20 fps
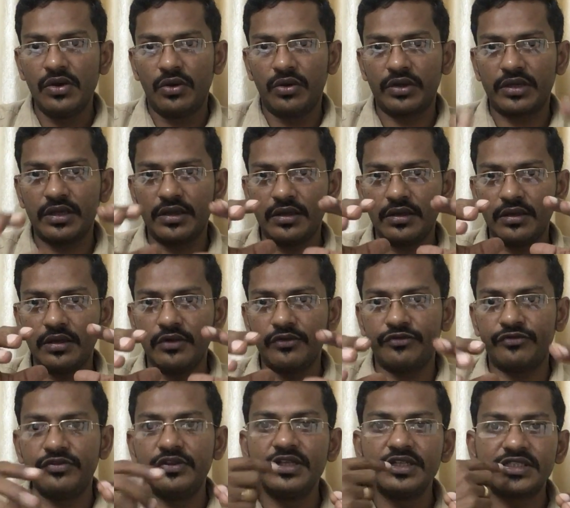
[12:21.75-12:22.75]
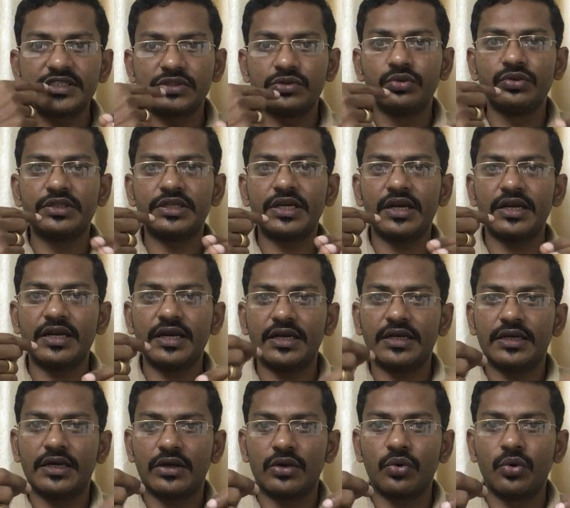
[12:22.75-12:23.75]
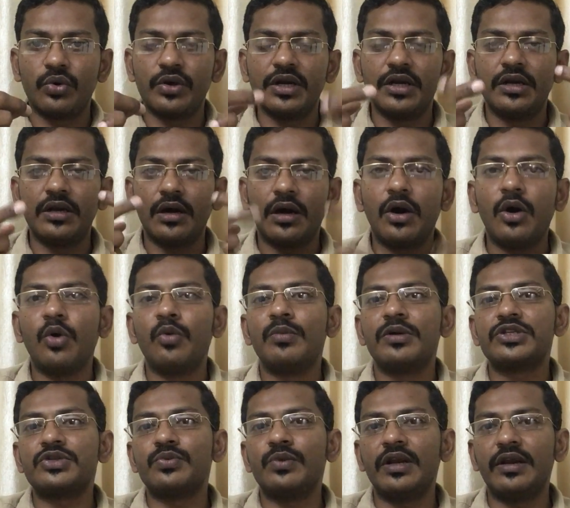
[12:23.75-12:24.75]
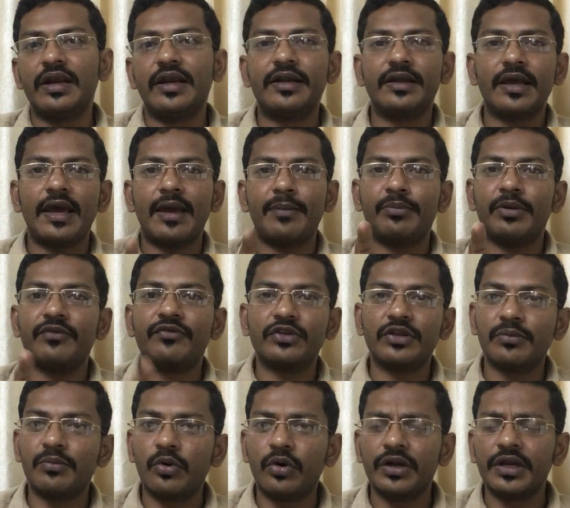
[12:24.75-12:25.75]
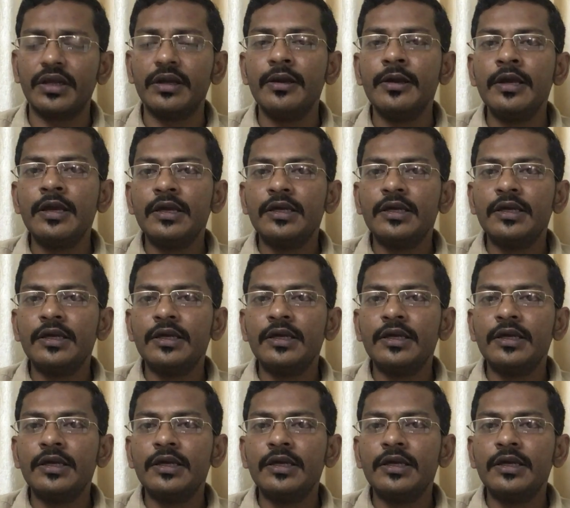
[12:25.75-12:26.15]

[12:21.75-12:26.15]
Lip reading: Okay, if this tooth can get corroded, how much will it happen for the body?